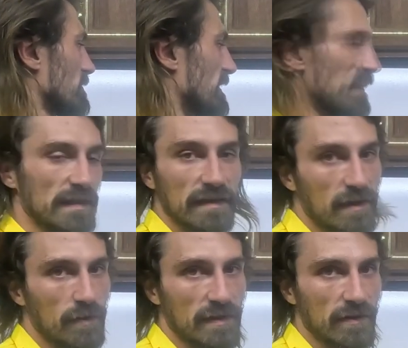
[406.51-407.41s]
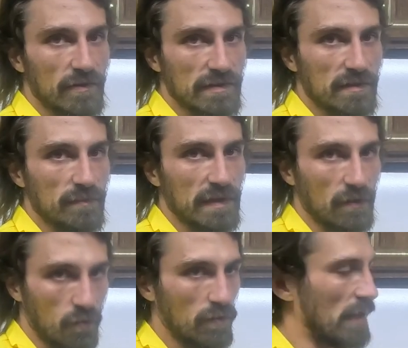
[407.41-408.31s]
digging that right there is going to be
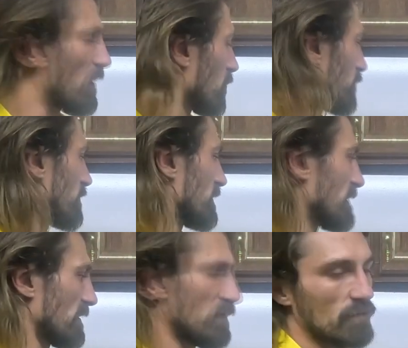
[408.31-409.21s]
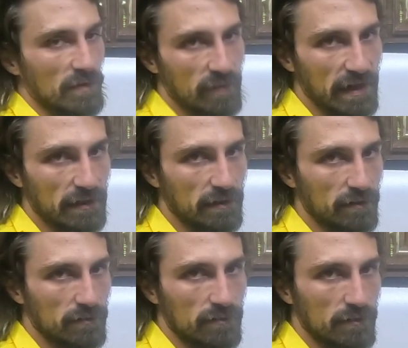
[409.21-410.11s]
a whole lot harder than digging one back here.